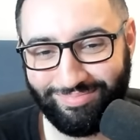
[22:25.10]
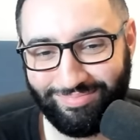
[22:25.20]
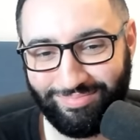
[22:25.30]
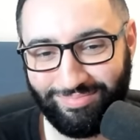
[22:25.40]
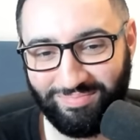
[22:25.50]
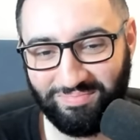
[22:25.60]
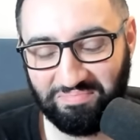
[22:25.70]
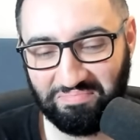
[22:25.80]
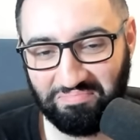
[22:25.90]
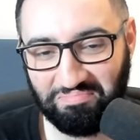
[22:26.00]

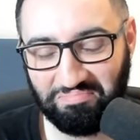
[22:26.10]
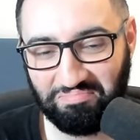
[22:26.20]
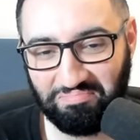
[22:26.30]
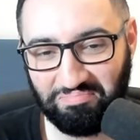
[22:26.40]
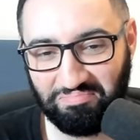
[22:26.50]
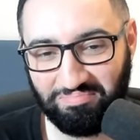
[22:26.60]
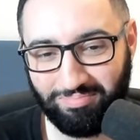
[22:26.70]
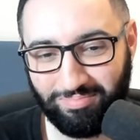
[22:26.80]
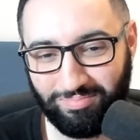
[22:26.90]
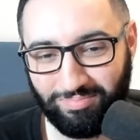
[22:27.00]

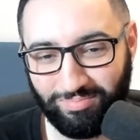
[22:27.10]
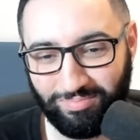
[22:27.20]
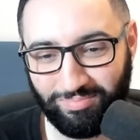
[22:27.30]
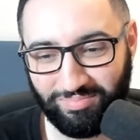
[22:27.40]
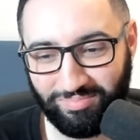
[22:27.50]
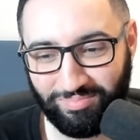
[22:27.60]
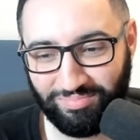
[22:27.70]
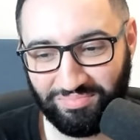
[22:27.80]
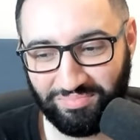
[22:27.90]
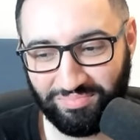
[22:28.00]

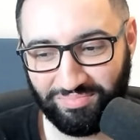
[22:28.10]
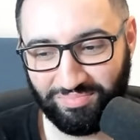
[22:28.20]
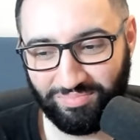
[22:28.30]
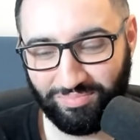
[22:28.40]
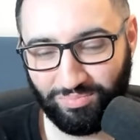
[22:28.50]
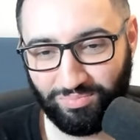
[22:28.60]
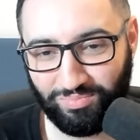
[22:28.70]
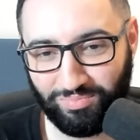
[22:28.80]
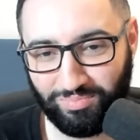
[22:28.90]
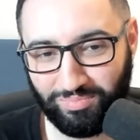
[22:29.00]

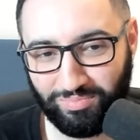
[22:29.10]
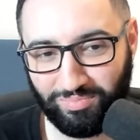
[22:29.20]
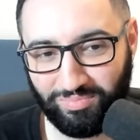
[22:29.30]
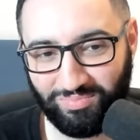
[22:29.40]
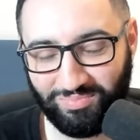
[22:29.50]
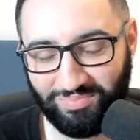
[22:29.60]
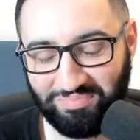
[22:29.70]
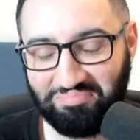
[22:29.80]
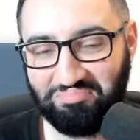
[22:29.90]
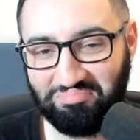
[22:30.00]

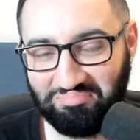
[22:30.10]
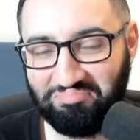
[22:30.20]
This person isn't speaking.